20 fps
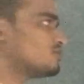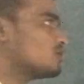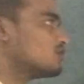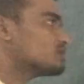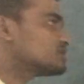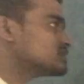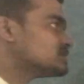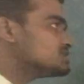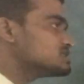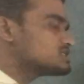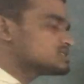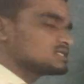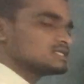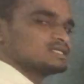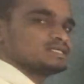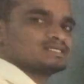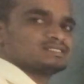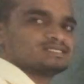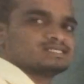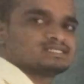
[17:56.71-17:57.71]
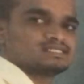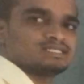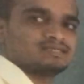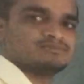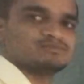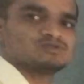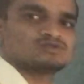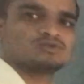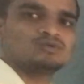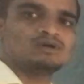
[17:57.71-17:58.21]
for this system.
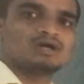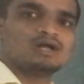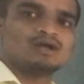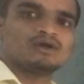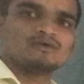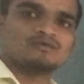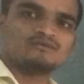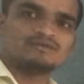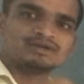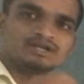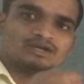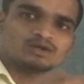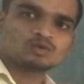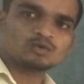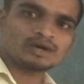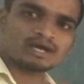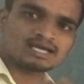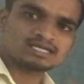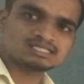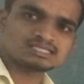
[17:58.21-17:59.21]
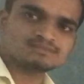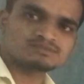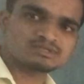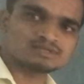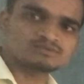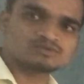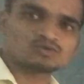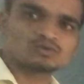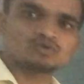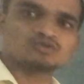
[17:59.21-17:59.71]
So we need to assume
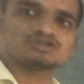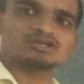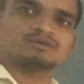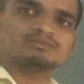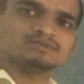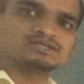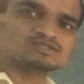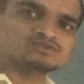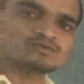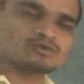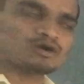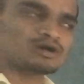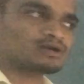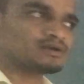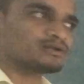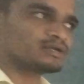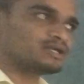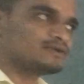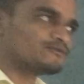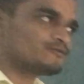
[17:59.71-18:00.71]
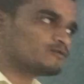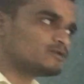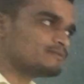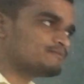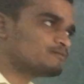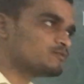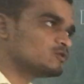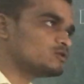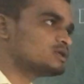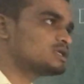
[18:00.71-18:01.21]
some solution means what? If we
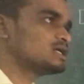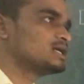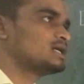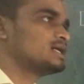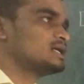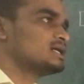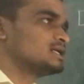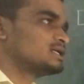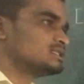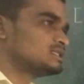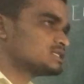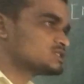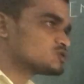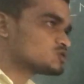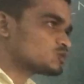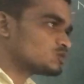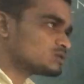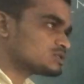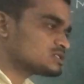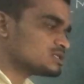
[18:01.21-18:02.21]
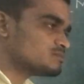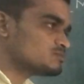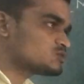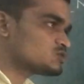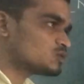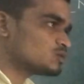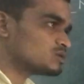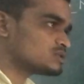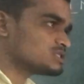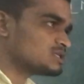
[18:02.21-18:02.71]
put the
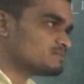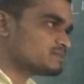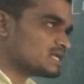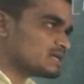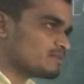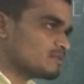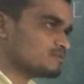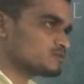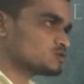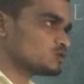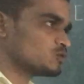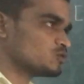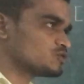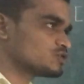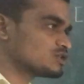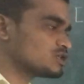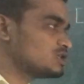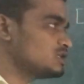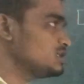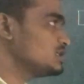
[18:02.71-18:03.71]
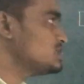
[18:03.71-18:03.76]
some type of solution